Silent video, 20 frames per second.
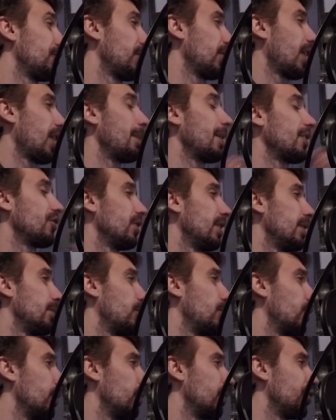Strikes. I mean, actually,
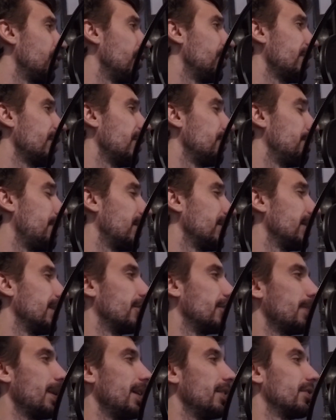Return of the Jedi is barely in
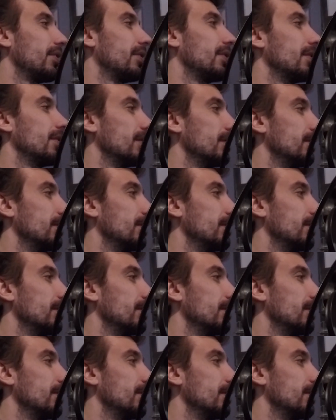space.